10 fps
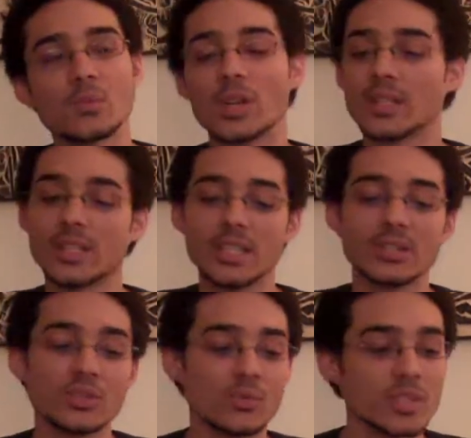what
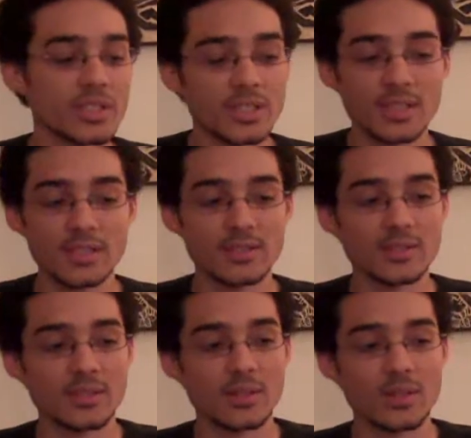intuition
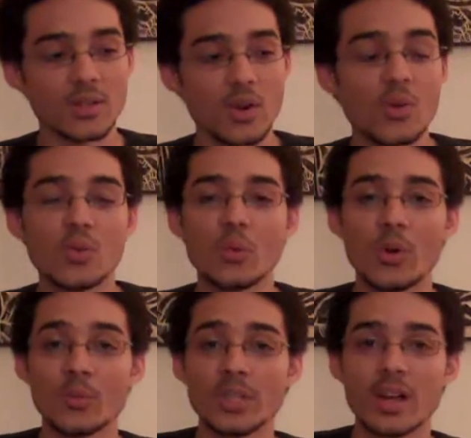is, who and
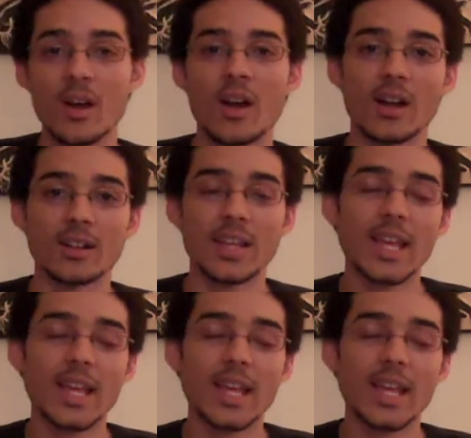what we are,